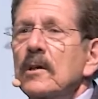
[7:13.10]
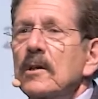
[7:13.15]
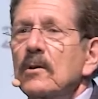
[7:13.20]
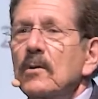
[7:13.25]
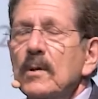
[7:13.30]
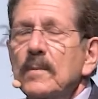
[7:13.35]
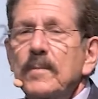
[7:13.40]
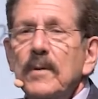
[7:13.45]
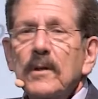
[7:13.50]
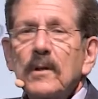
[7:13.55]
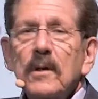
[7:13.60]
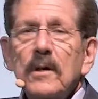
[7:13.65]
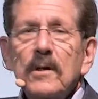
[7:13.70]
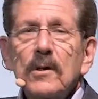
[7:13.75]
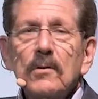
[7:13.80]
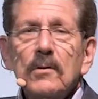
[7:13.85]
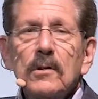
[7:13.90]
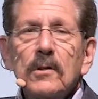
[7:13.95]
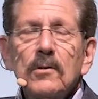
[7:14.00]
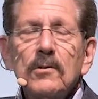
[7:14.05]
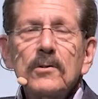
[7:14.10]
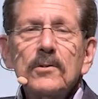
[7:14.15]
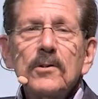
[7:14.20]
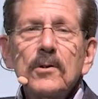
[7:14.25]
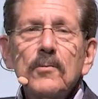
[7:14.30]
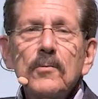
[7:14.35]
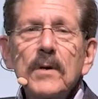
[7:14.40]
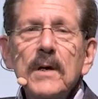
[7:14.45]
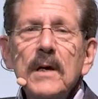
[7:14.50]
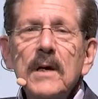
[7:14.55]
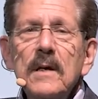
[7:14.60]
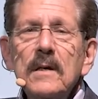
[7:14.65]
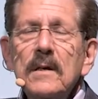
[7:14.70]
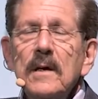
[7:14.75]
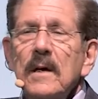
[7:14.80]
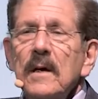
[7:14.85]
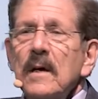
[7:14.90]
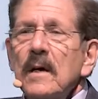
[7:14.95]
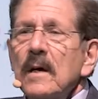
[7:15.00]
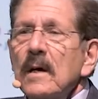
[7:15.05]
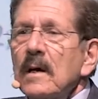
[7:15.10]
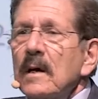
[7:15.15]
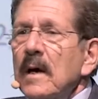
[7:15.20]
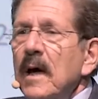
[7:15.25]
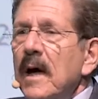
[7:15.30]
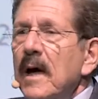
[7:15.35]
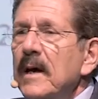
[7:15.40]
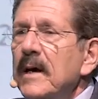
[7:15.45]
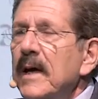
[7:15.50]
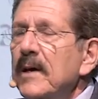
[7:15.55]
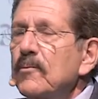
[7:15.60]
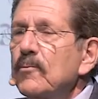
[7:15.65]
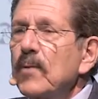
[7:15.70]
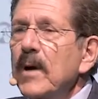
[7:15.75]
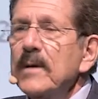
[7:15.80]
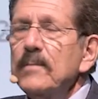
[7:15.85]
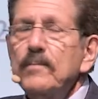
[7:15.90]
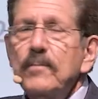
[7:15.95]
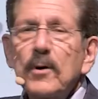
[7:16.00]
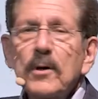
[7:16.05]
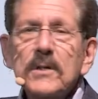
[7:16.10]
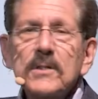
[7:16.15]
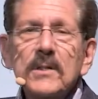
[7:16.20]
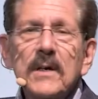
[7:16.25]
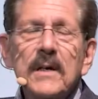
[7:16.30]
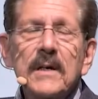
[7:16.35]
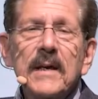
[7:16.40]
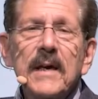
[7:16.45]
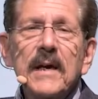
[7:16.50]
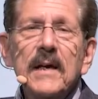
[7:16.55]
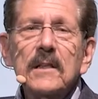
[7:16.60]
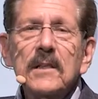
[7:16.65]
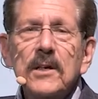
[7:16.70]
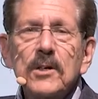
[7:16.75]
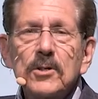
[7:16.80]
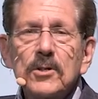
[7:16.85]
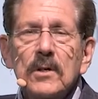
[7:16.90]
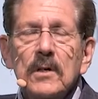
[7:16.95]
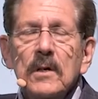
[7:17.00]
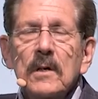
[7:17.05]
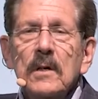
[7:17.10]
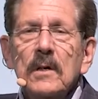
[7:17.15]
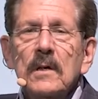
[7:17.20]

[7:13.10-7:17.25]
You had learned to read and had read books in English,